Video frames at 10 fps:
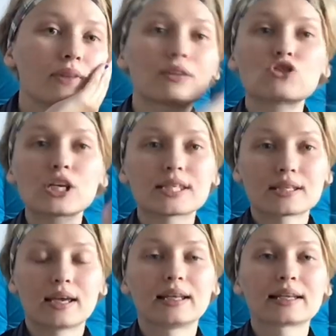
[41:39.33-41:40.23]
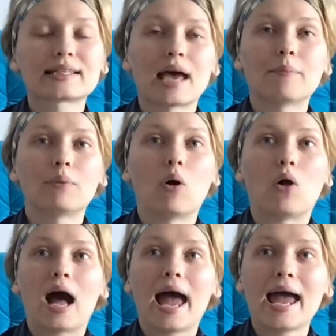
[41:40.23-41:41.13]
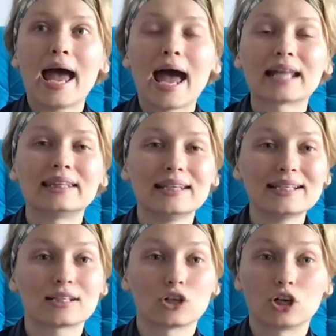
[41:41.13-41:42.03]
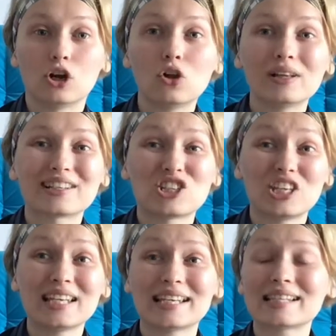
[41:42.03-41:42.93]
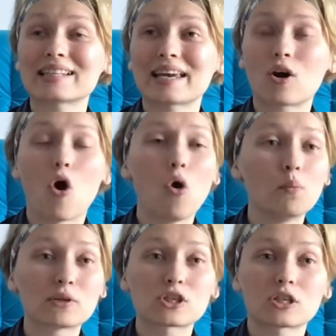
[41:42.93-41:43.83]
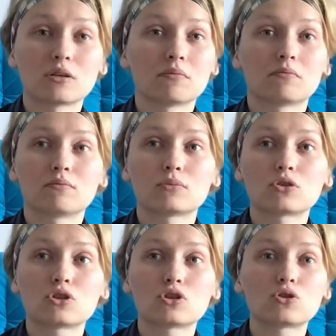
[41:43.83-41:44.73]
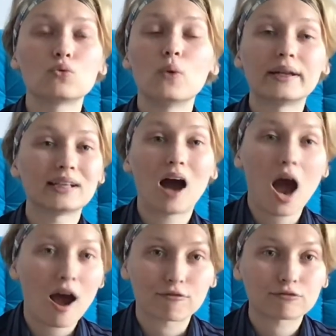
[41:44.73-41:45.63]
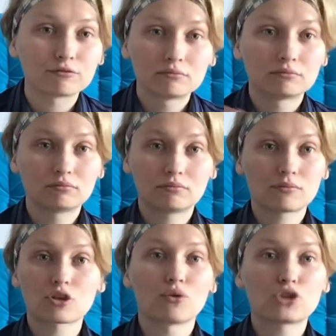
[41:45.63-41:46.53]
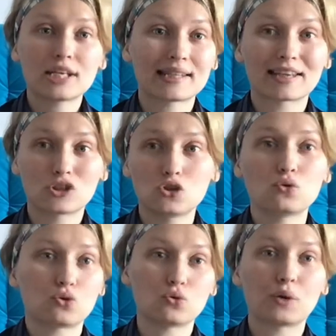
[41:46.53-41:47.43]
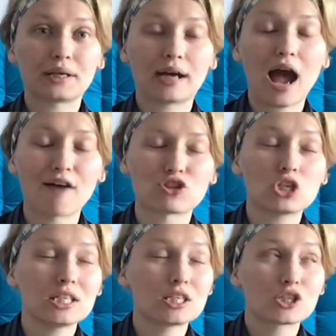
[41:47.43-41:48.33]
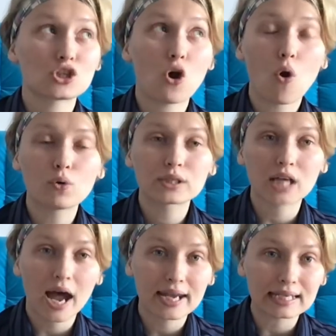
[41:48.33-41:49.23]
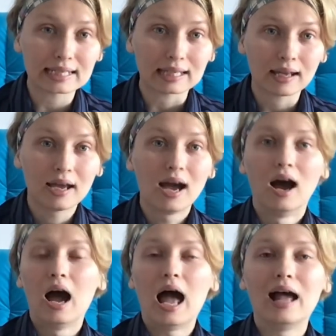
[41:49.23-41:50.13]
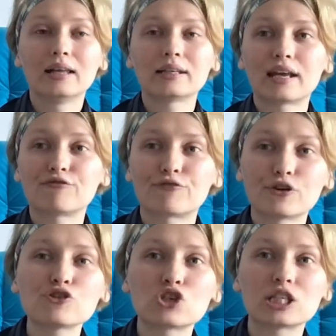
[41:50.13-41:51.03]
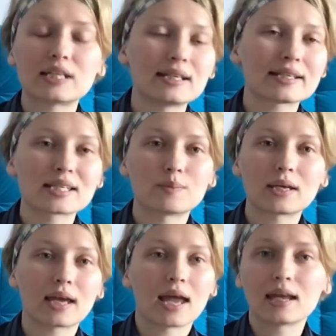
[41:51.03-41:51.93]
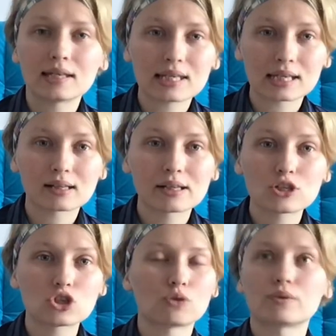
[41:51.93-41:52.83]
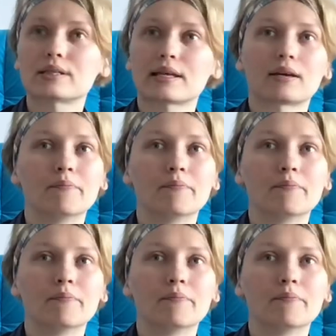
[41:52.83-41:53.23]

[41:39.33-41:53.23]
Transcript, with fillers: just an example I had this girl she is like almost two and a half so she's like two two and a half she's so tiny and at first she didn't speak any English she was like